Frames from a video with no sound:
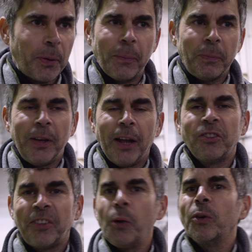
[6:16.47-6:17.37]
put, you know
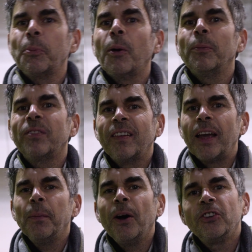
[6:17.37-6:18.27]
deal with the problems as
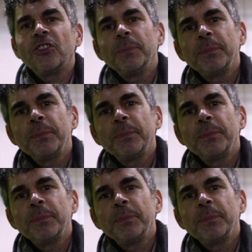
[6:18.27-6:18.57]
they emerge